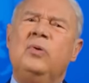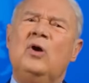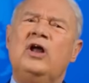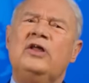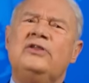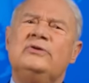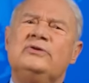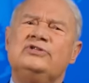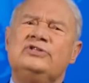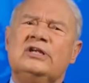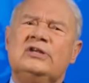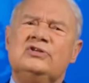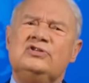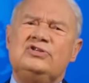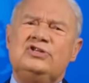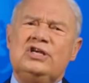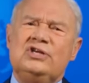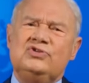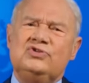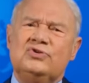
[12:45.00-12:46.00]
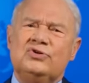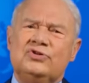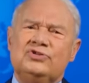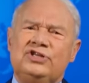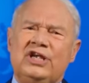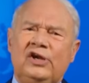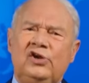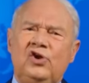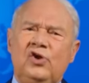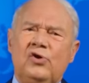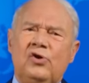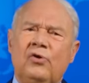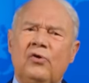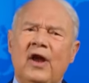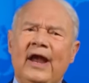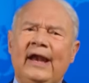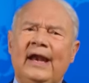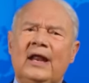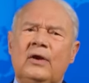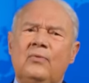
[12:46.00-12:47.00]
brothers and sisters in
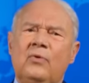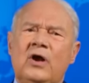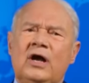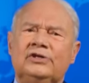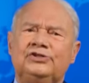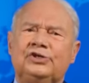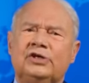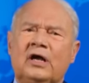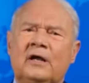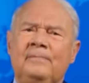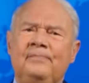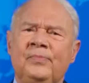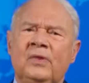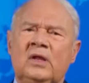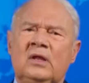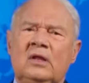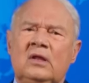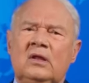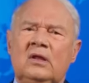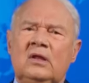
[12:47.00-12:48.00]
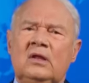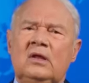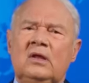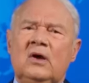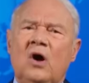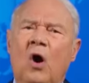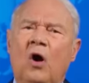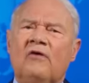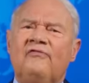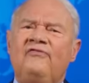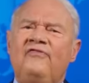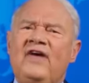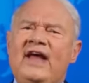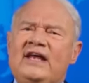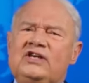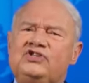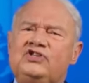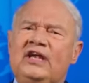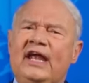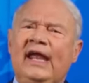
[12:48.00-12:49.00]
Ukraine and Russia are
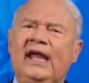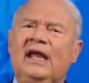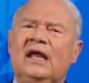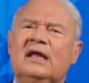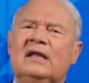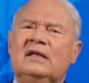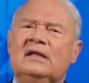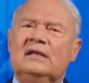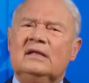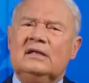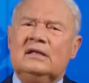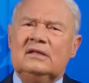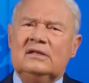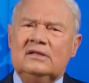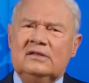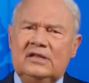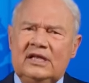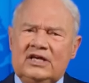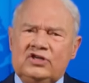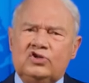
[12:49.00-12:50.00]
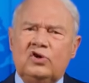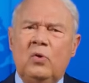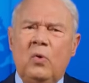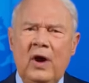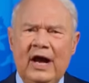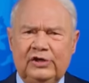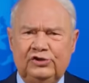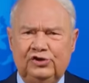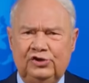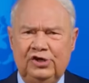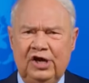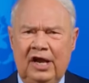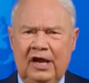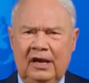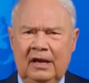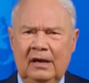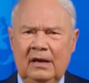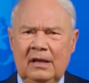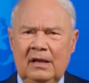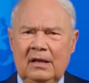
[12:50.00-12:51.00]
facing this
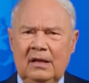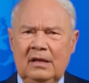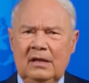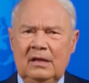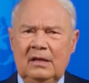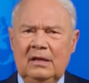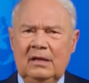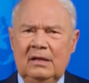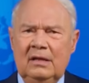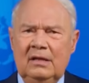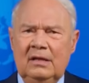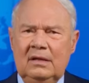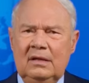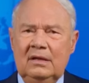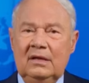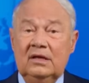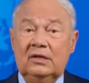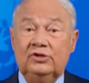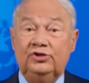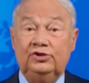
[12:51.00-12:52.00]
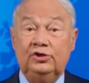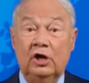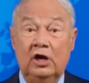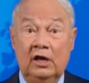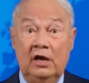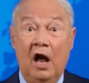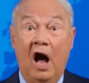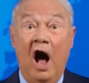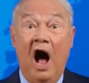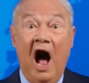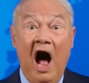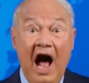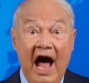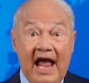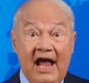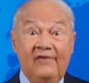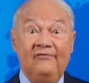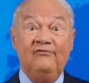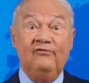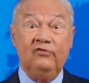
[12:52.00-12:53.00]
question. Should
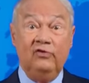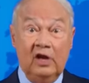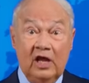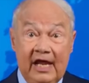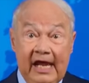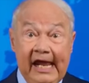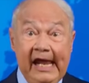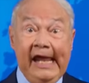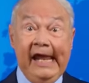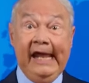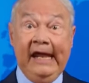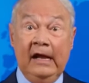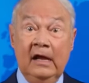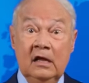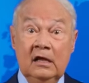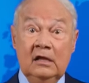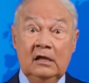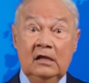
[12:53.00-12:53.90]
I flee?